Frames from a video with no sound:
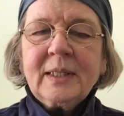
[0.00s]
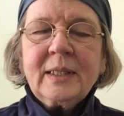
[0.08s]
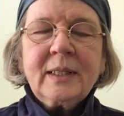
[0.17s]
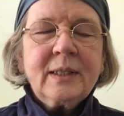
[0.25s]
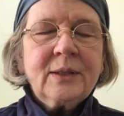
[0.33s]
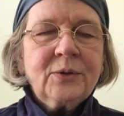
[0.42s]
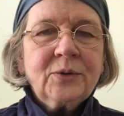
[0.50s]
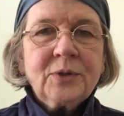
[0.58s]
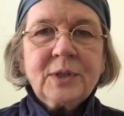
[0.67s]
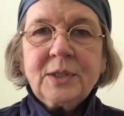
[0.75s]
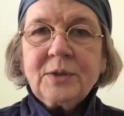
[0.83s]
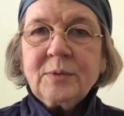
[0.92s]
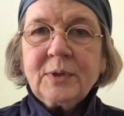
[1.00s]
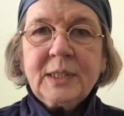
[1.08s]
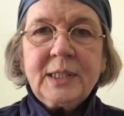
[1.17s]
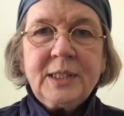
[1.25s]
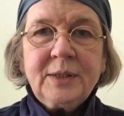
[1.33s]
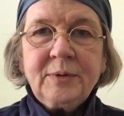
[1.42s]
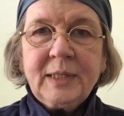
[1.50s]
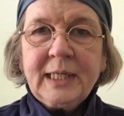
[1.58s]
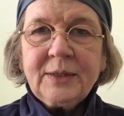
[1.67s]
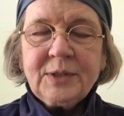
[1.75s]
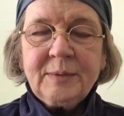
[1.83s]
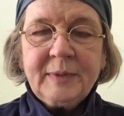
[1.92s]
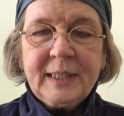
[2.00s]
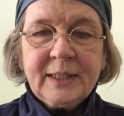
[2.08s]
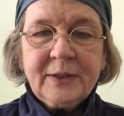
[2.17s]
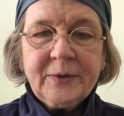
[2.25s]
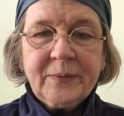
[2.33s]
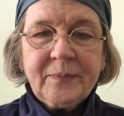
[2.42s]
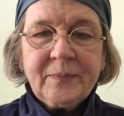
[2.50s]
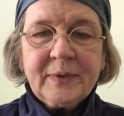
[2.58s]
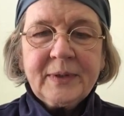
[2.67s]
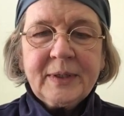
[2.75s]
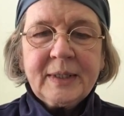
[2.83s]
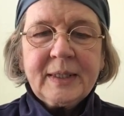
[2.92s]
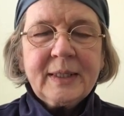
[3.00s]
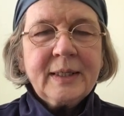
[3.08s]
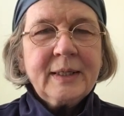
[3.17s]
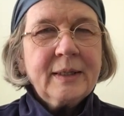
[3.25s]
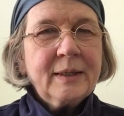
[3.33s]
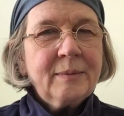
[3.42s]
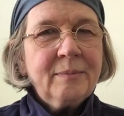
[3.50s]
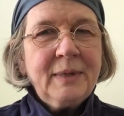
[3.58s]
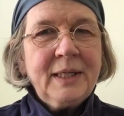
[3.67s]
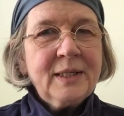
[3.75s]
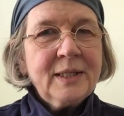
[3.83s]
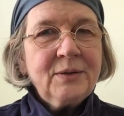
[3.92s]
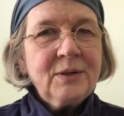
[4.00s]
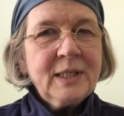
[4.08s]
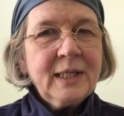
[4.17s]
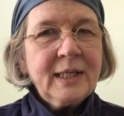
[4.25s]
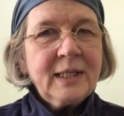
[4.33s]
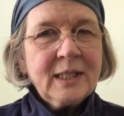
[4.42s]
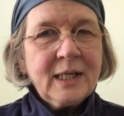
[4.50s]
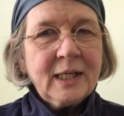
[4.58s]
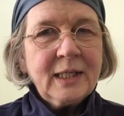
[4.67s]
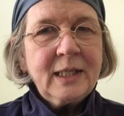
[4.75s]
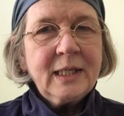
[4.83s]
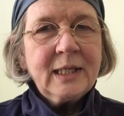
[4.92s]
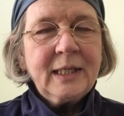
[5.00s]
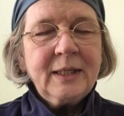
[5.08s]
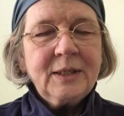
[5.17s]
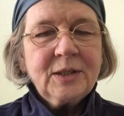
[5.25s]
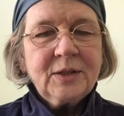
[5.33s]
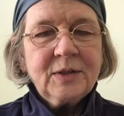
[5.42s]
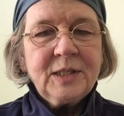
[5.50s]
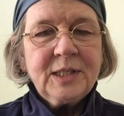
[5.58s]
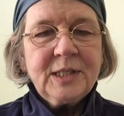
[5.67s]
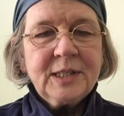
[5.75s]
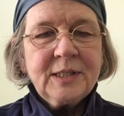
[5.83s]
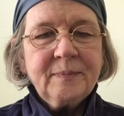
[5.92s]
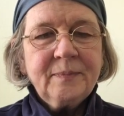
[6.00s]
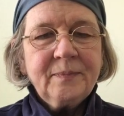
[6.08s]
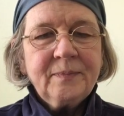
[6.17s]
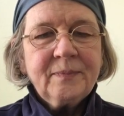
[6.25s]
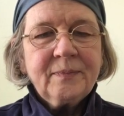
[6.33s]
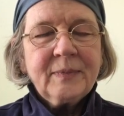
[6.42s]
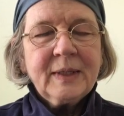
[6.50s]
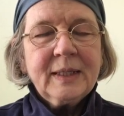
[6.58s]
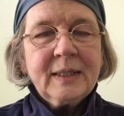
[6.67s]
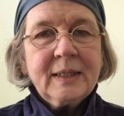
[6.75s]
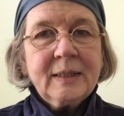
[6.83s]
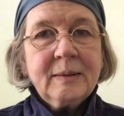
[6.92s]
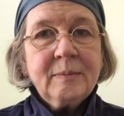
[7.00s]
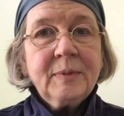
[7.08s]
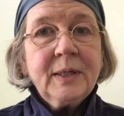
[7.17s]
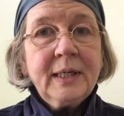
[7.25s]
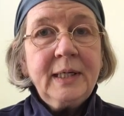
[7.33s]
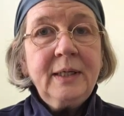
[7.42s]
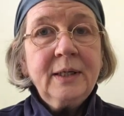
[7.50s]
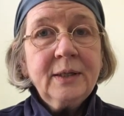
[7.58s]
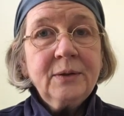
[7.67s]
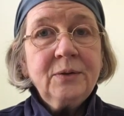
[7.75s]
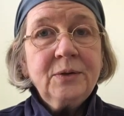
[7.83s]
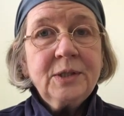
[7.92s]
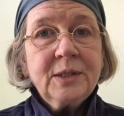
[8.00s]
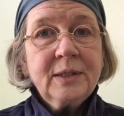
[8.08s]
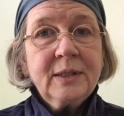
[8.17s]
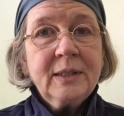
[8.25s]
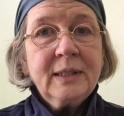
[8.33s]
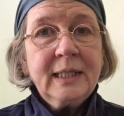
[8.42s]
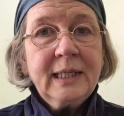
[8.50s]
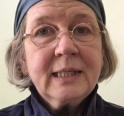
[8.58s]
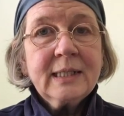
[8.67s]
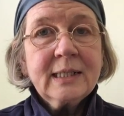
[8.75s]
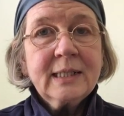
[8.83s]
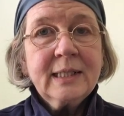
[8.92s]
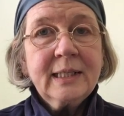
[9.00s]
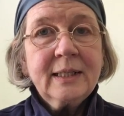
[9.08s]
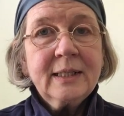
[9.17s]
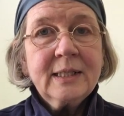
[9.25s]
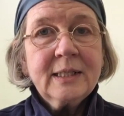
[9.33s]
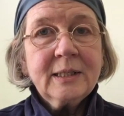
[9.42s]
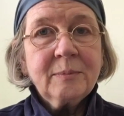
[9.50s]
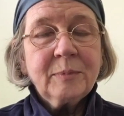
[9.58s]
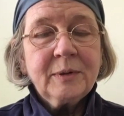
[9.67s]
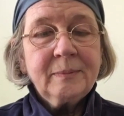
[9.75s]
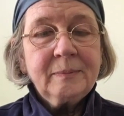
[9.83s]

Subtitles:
Lord knows what they'd do without him now. Men don't take kindly to criticism, but he knows he has to take this up.